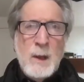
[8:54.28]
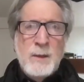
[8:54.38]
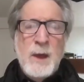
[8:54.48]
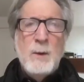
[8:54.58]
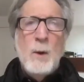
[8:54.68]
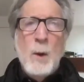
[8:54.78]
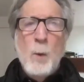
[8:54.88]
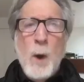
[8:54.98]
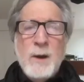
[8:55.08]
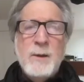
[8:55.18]
that
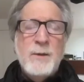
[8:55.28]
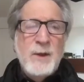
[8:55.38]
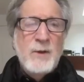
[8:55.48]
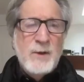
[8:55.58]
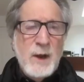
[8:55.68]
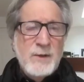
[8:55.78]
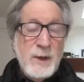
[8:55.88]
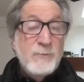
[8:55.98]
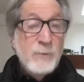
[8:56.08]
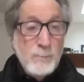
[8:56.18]
one of the things that I
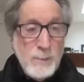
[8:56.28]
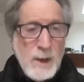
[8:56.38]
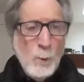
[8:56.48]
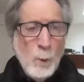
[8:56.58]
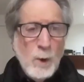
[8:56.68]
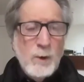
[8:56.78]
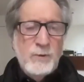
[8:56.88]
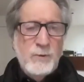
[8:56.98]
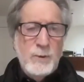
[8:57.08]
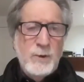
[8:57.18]
think for me works
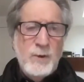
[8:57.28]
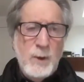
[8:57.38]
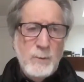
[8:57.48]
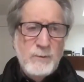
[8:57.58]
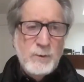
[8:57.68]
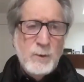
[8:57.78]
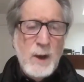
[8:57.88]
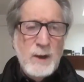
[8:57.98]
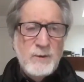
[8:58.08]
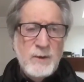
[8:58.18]
for The Same River
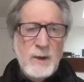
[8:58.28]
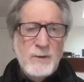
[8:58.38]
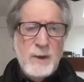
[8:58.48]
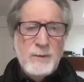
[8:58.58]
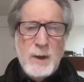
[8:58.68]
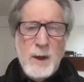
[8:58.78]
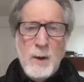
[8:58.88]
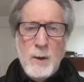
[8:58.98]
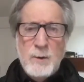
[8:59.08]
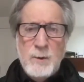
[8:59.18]
Twice is that the
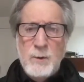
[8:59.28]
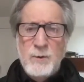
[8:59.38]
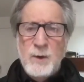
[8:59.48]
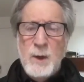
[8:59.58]
characters